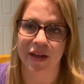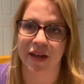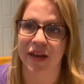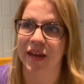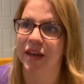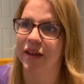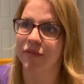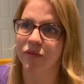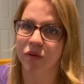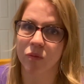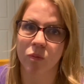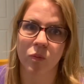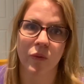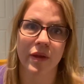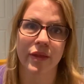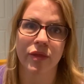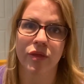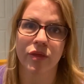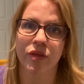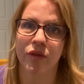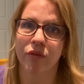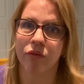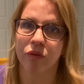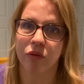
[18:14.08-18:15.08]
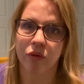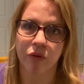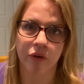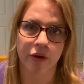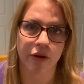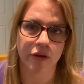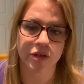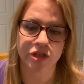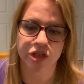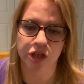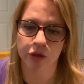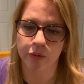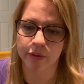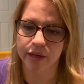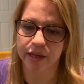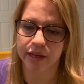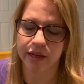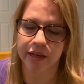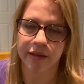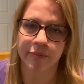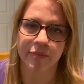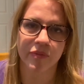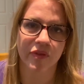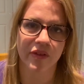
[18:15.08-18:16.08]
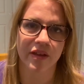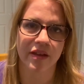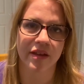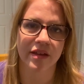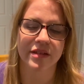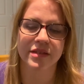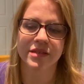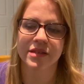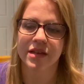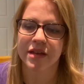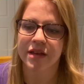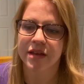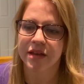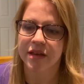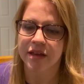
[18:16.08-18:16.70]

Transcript: even with the Lord showing him things